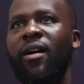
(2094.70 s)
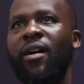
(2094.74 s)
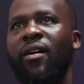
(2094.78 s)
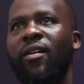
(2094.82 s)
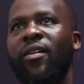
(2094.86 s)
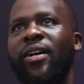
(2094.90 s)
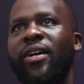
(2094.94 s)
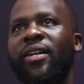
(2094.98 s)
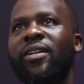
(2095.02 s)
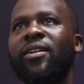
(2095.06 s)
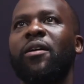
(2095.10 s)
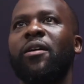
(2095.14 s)

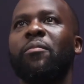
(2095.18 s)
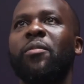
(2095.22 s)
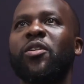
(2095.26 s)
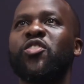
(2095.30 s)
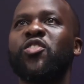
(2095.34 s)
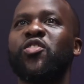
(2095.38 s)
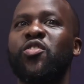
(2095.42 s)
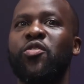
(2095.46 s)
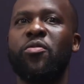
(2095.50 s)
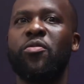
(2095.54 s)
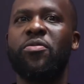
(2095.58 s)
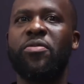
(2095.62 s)
All right. How
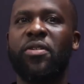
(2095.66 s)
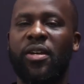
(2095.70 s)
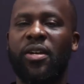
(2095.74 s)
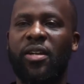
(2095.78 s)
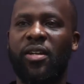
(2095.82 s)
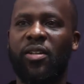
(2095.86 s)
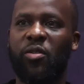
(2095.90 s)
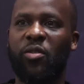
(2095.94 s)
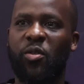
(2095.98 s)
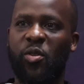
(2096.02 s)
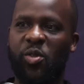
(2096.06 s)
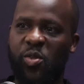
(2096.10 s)
much do you think
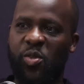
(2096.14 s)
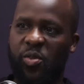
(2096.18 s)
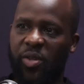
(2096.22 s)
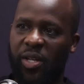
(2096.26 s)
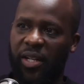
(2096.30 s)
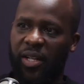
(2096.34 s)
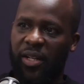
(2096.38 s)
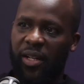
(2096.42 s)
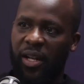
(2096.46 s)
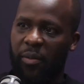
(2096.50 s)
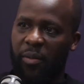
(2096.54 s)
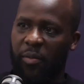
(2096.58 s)
it costs to
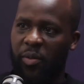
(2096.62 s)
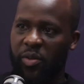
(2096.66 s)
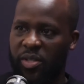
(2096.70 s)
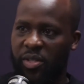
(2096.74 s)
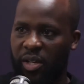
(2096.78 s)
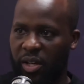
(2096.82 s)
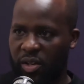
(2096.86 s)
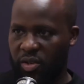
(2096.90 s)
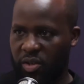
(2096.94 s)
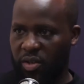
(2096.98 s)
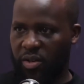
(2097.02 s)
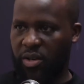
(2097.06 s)
get
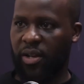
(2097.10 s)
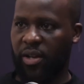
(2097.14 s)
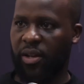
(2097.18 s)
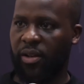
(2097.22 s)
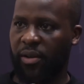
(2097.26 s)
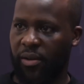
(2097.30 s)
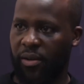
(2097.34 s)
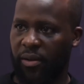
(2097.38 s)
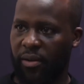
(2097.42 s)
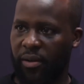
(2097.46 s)
liposuction done?